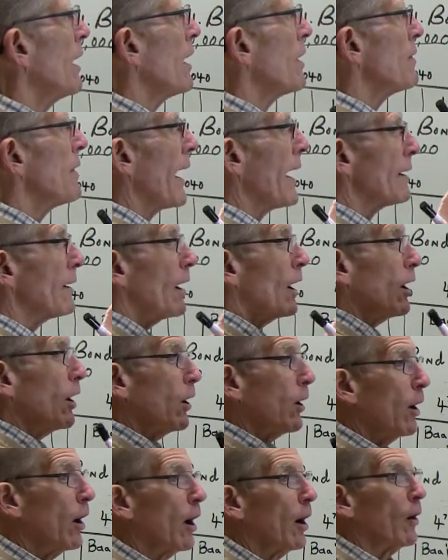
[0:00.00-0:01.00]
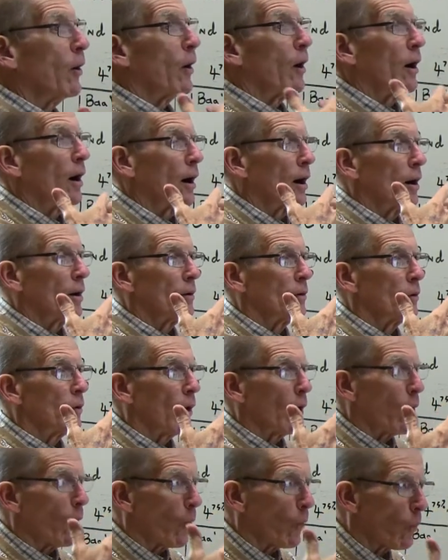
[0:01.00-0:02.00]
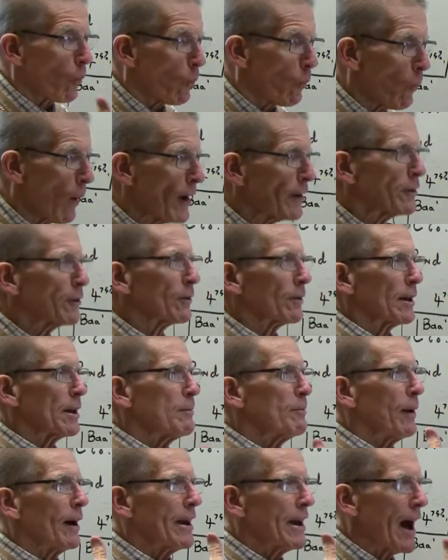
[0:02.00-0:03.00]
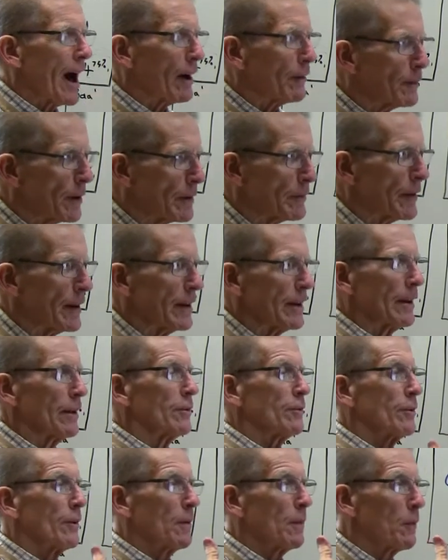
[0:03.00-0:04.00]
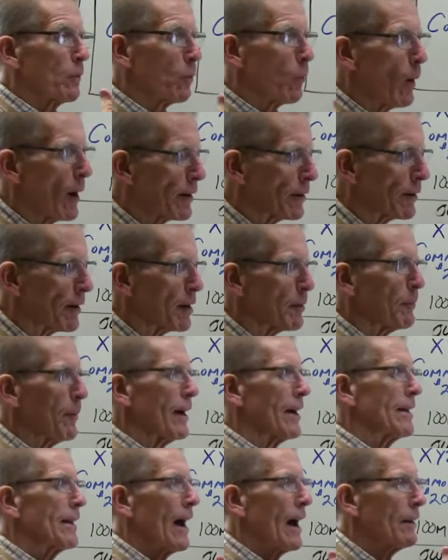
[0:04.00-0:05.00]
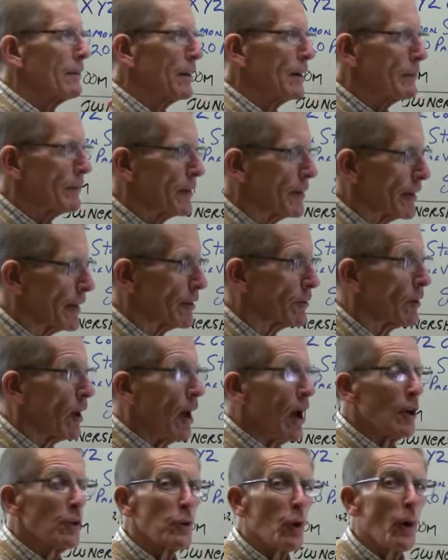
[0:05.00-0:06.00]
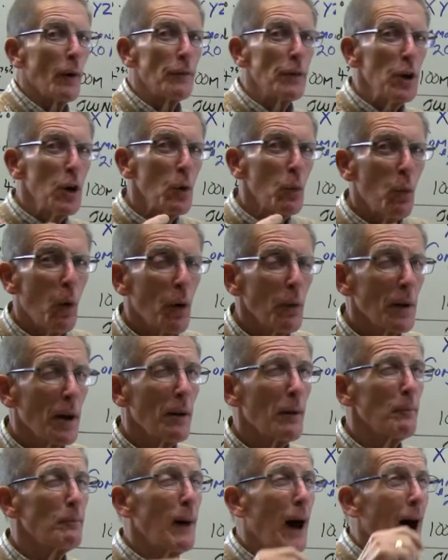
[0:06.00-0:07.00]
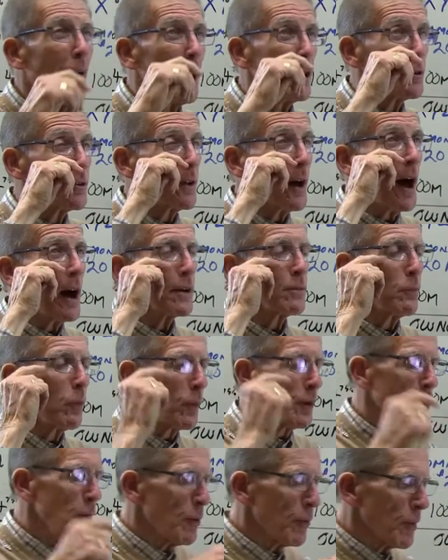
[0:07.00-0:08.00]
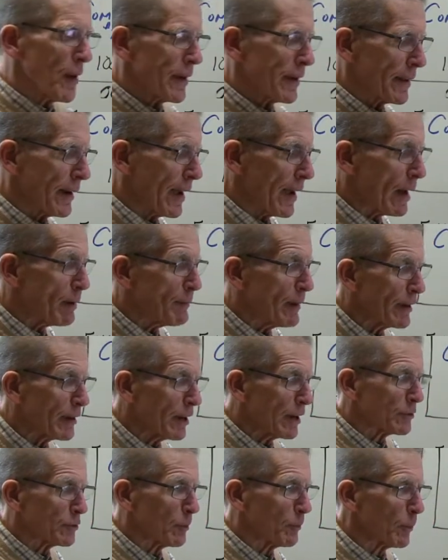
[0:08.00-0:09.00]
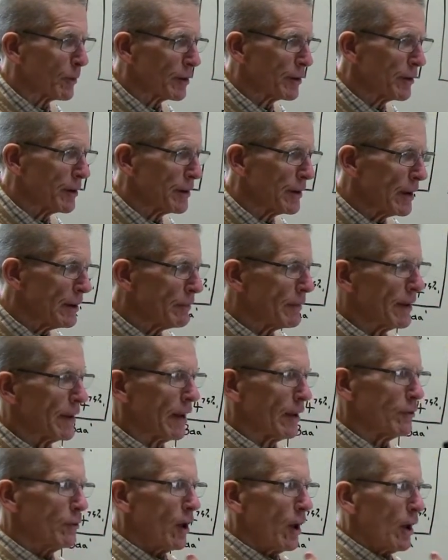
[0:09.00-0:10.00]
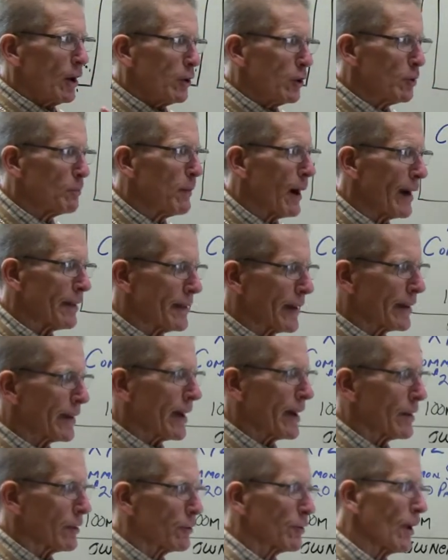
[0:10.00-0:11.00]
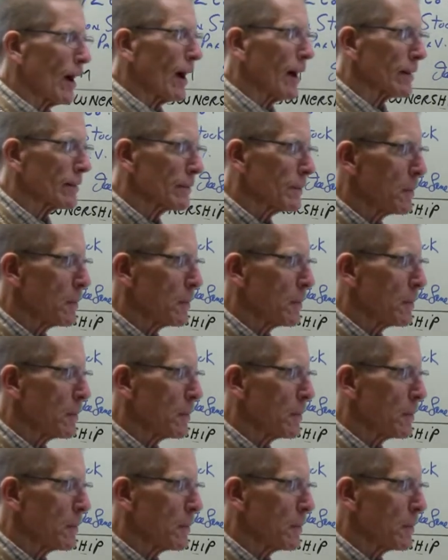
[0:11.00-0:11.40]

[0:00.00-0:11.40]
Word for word: that regularly pay out dividends, regularly paying out dividends. So if you want to buy a stock where you're thinking, hey, I may get some pretty good dividends, you buy that kind of stock.